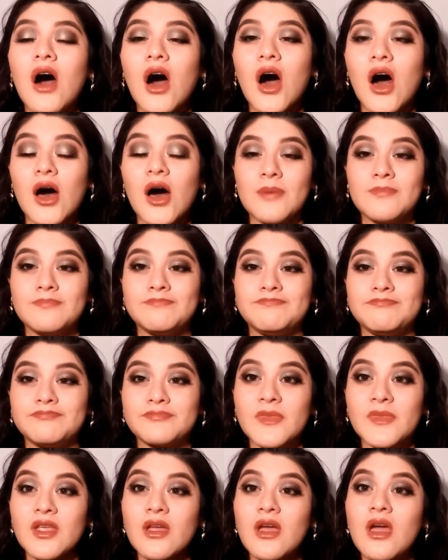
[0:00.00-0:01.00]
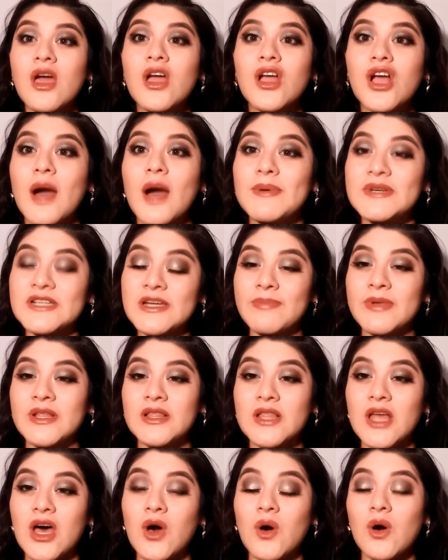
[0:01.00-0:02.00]
Um, comment down
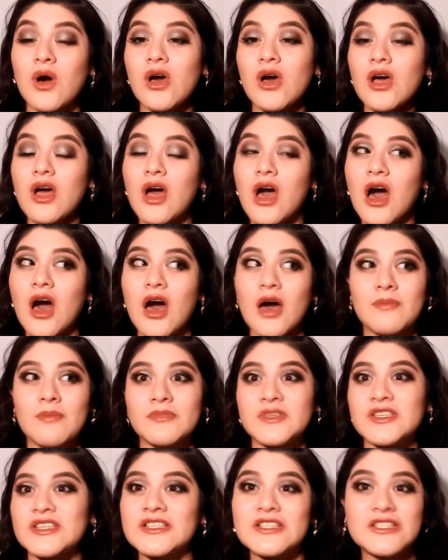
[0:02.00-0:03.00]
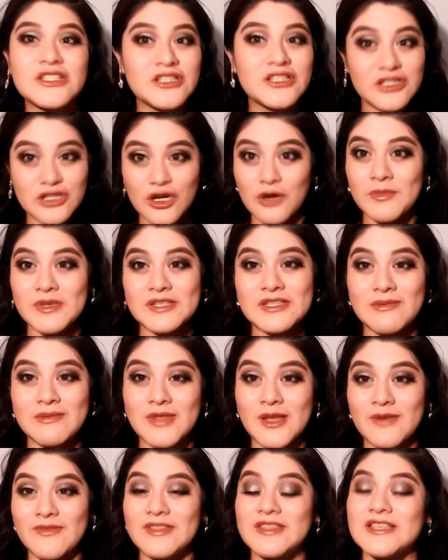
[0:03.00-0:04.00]
below. Um, just show me some
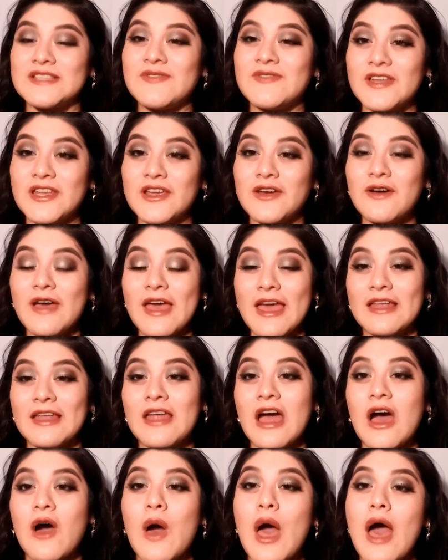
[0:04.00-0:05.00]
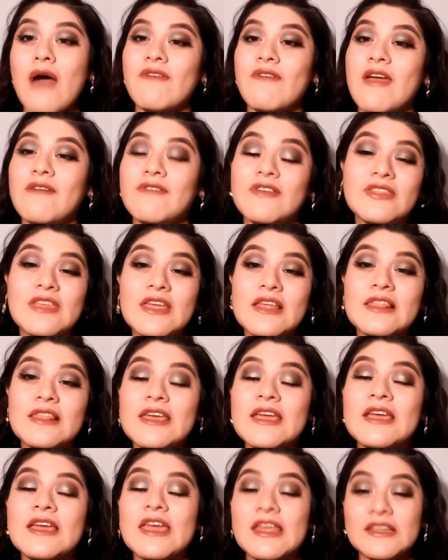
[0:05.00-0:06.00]
love in this video and I'll have everything
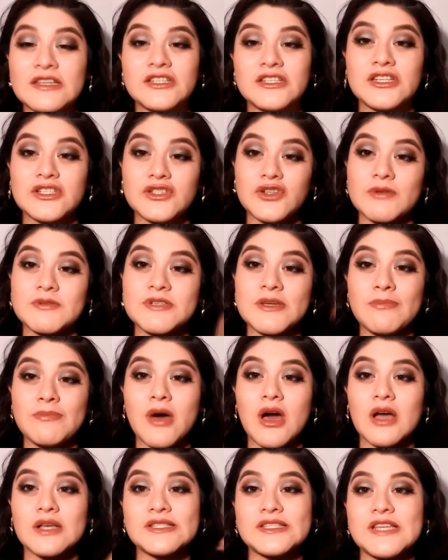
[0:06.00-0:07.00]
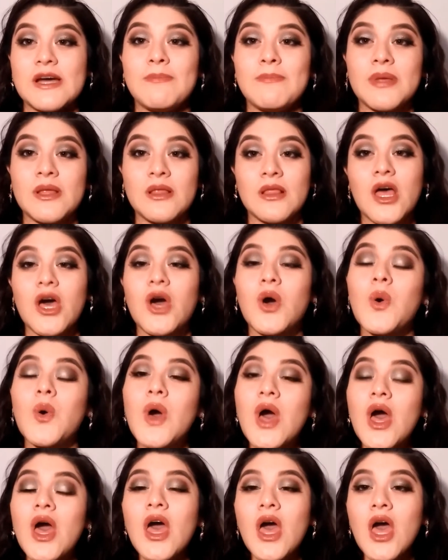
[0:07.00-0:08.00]
linked in the description box down below.
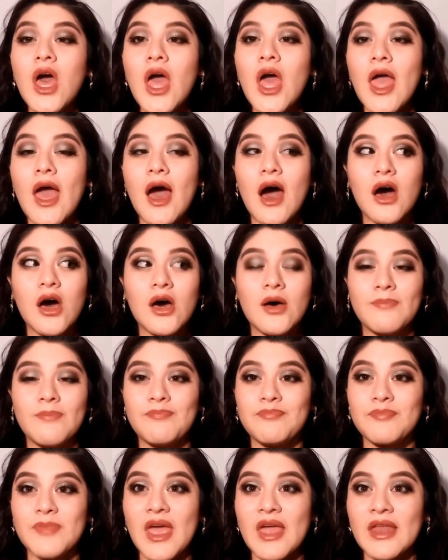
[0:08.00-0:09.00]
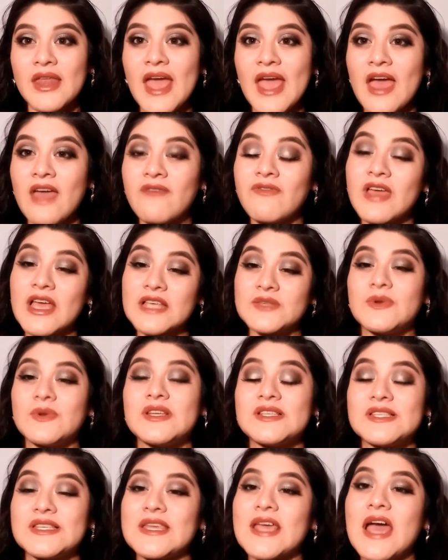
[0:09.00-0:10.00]
Um, and yeah, if you guys
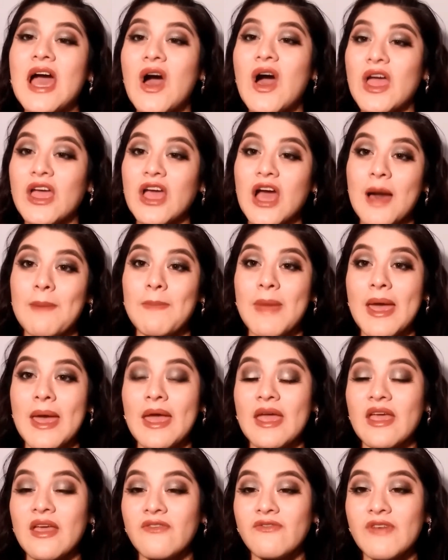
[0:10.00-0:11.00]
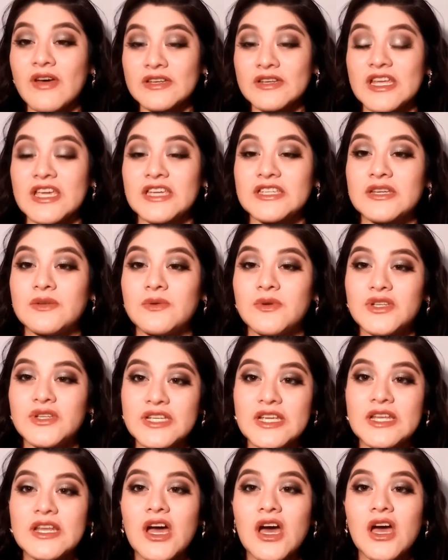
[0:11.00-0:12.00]
want to see how I got my foundation
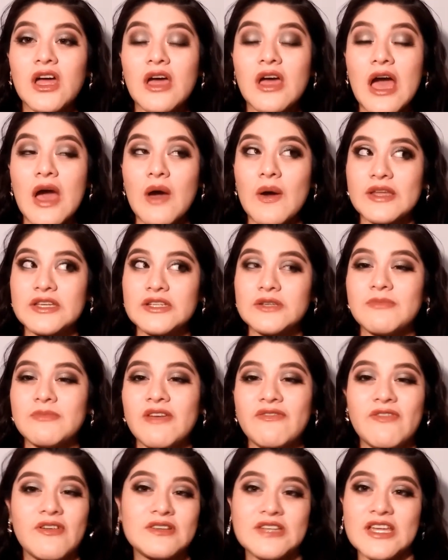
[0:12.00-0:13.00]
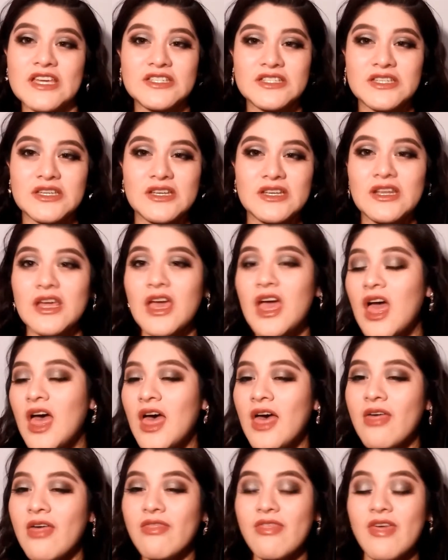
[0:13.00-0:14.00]
routine on, uh, how I do my foundation,
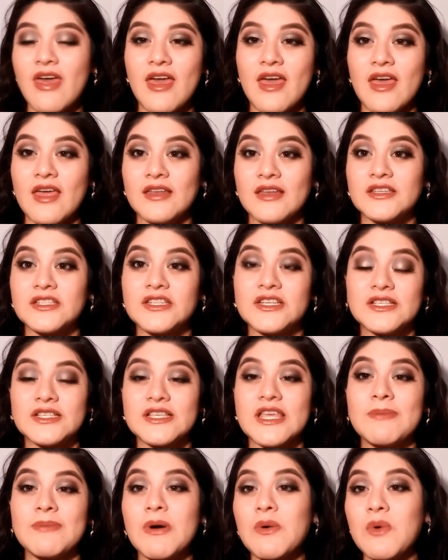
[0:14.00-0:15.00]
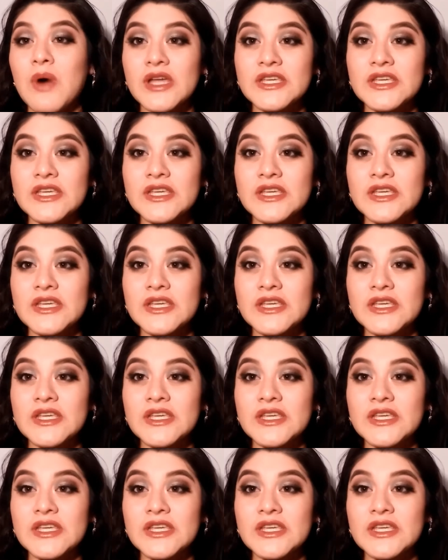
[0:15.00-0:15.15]
then just keep on